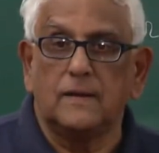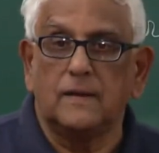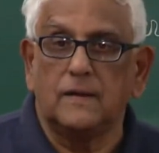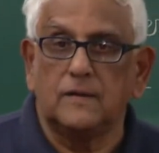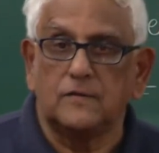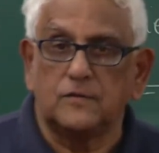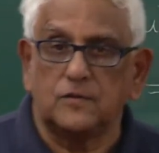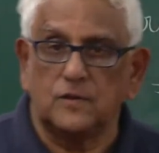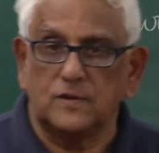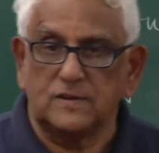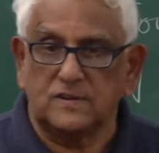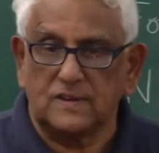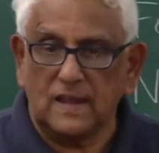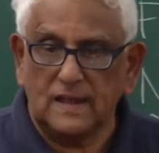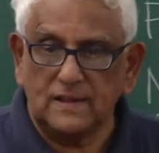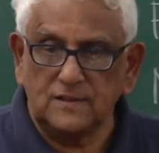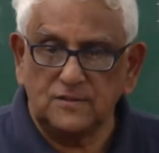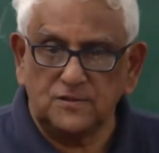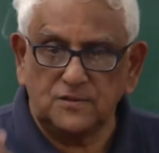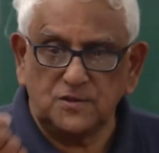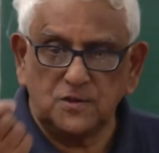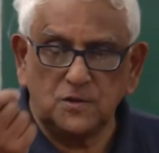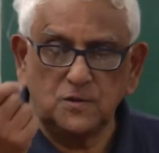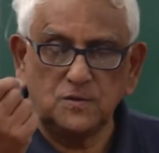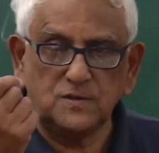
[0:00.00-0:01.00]
So it tells
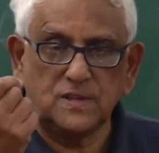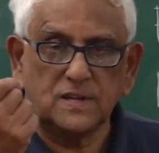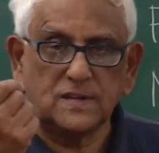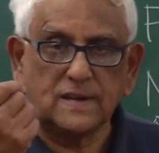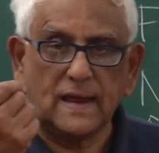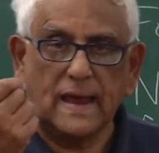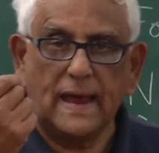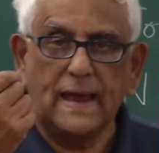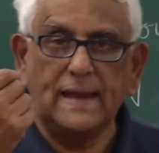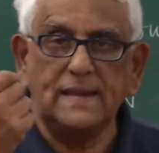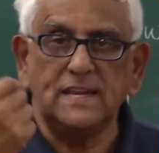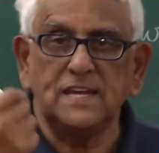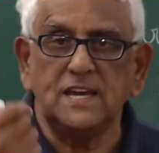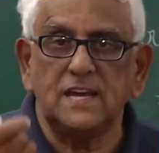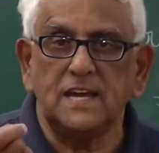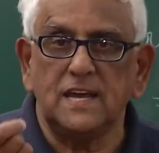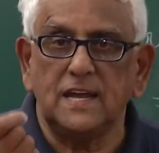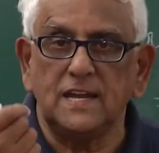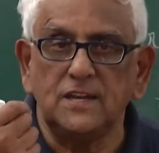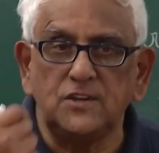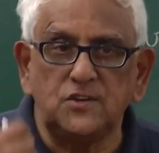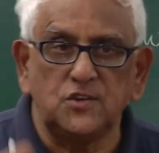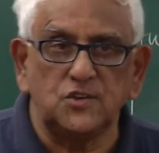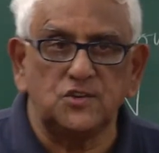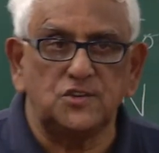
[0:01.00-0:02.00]
you that any
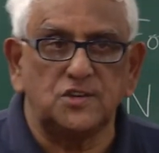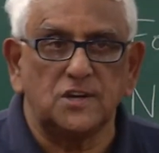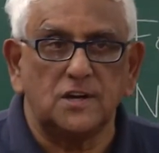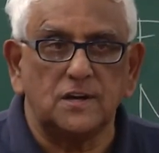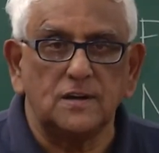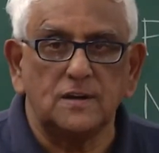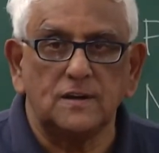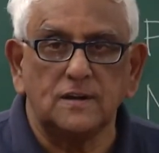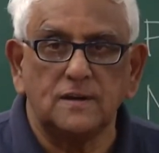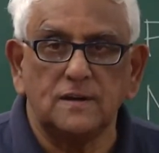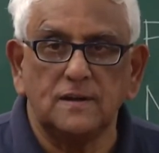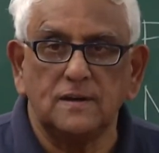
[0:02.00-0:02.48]
integer